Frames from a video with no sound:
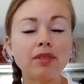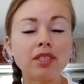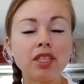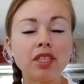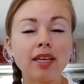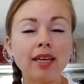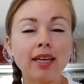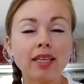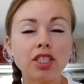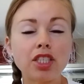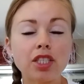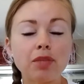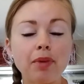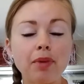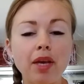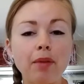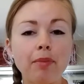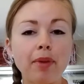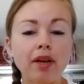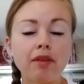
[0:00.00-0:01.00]
it can just
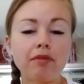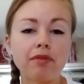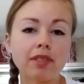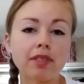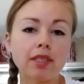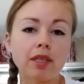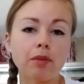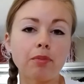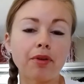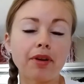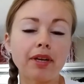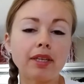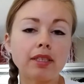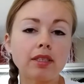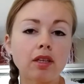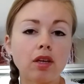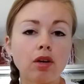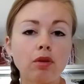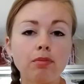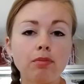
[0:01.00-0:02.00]
be a bit of a slippery
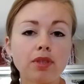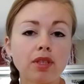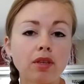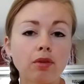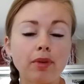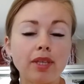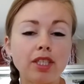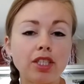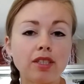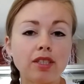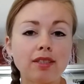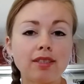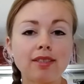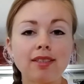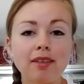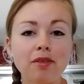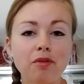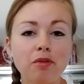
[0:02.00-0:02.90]
slope, so we just,